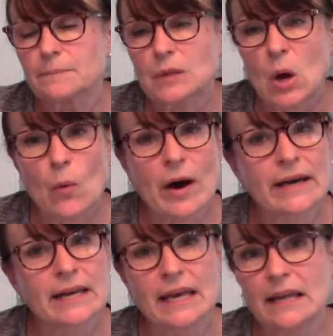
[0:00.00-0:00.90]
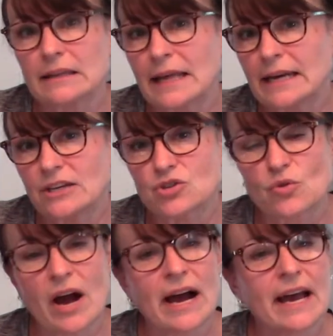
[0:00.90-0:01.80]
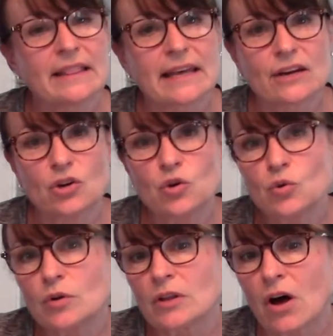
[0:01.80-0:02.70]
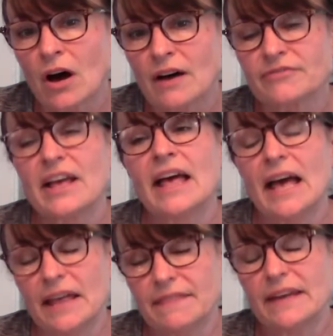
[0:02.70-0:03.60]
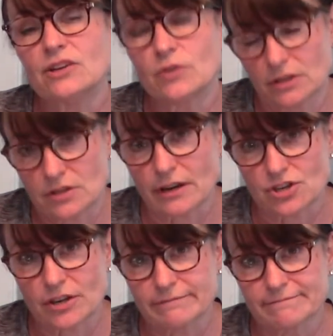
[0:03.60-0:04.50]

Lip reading: Blow on it. Let it dry. Let it cool off. And then you can touch it.